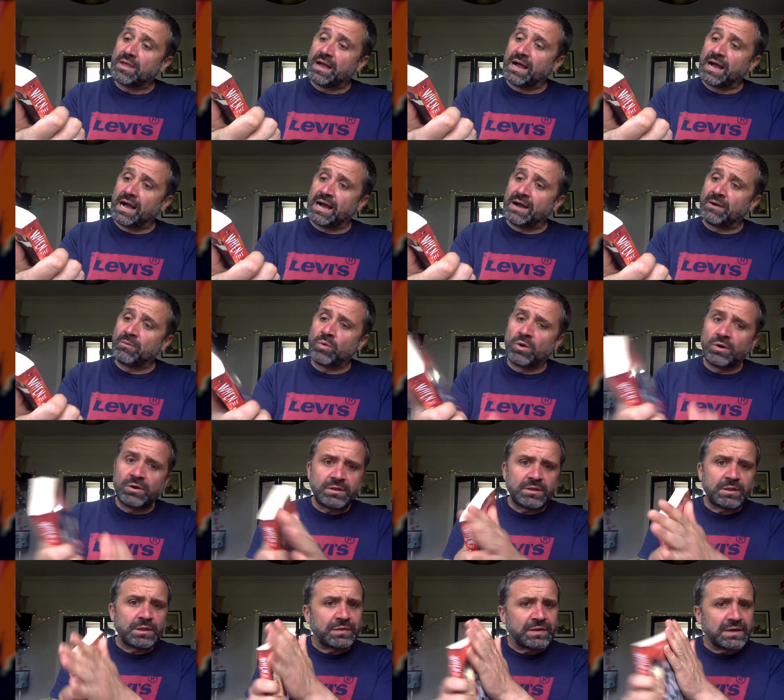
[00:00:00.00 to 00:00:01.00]
And one
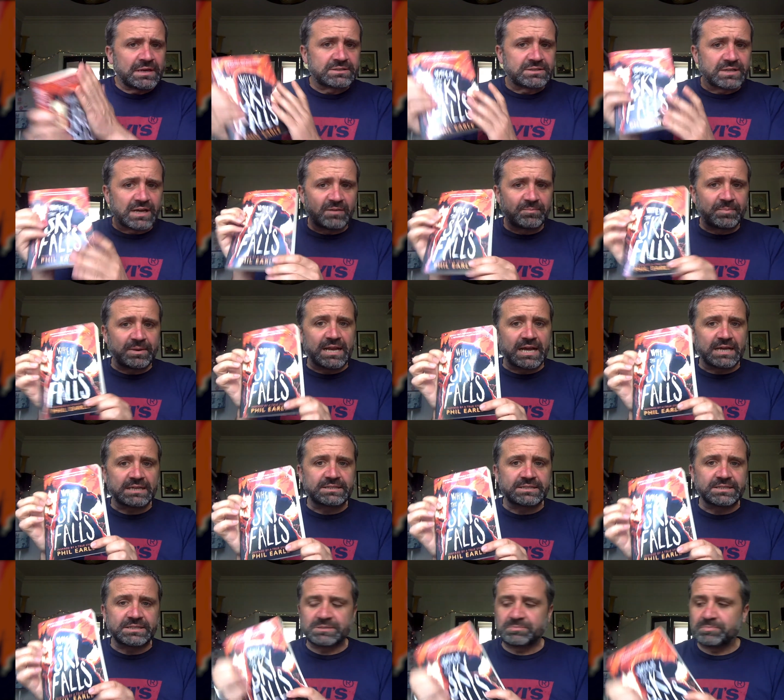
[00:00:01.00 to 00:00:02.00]
of the things that I've been
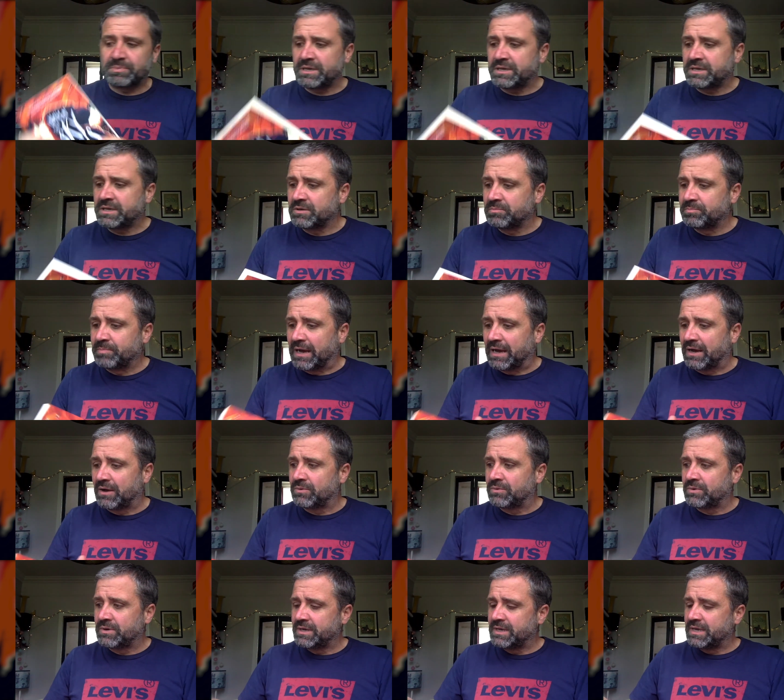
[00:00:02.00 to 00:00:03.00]
asked to speak
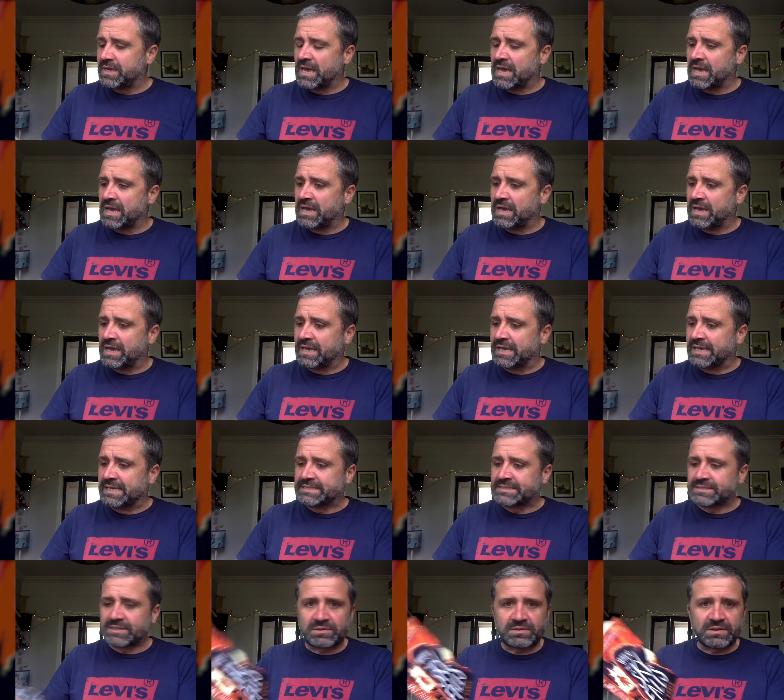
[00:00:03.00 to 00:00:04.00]
about
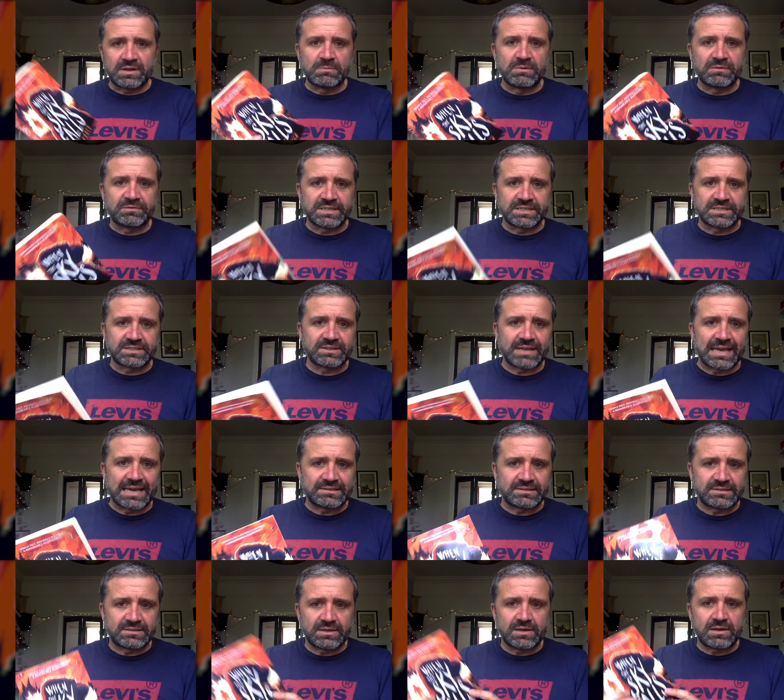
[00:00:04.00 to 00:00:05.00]
is the theme of
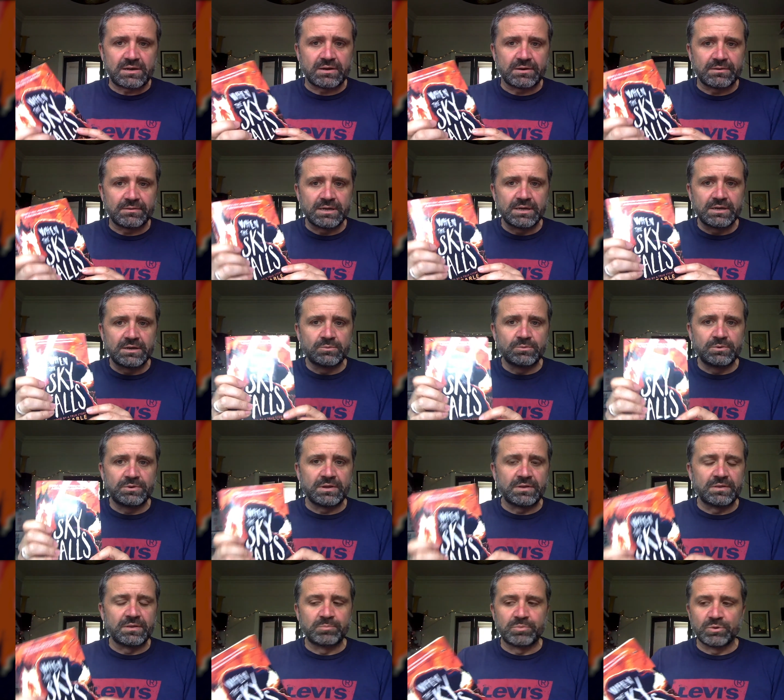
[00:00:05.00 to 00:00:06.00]
dyslexia
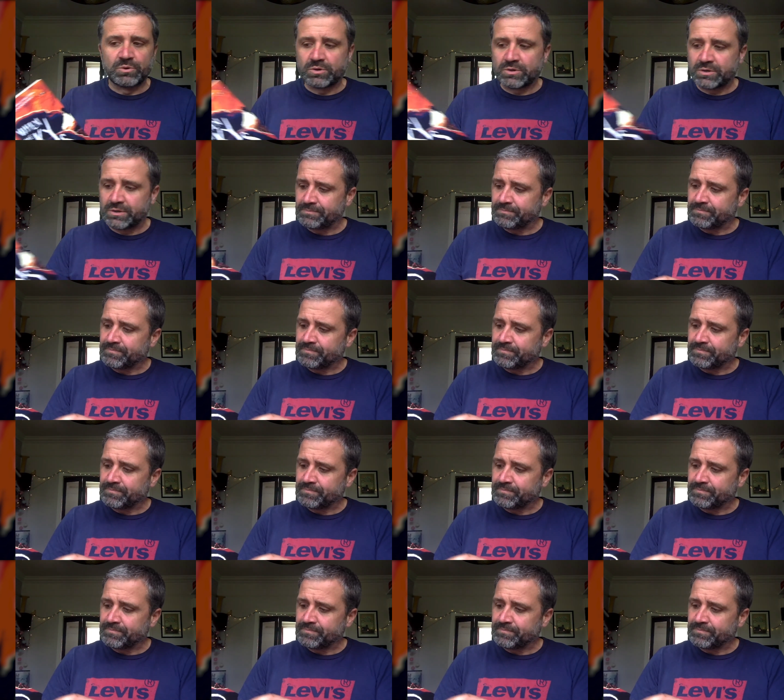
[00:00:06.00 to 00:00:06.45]
within the book.